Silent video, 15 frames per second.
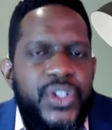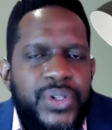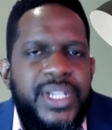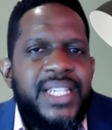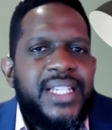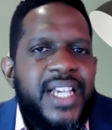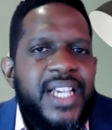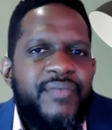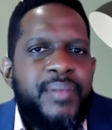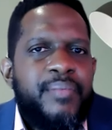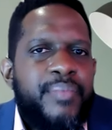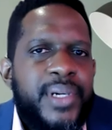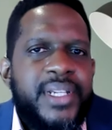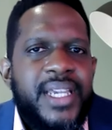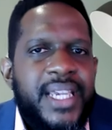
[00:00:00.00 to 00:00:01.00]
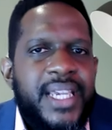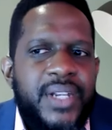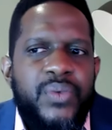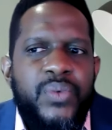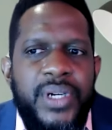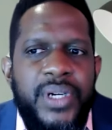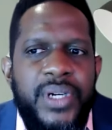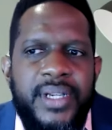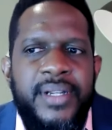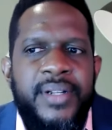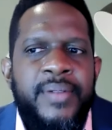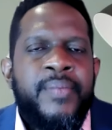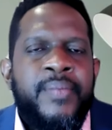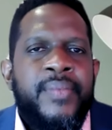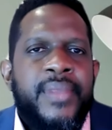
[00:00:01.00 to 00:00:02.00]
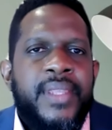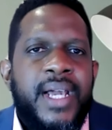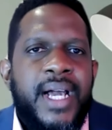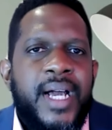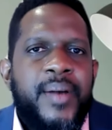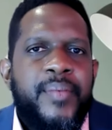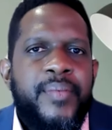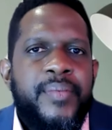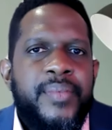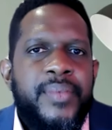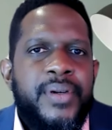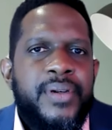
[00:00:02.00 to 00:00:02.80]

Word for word: You need to have been putting in work um,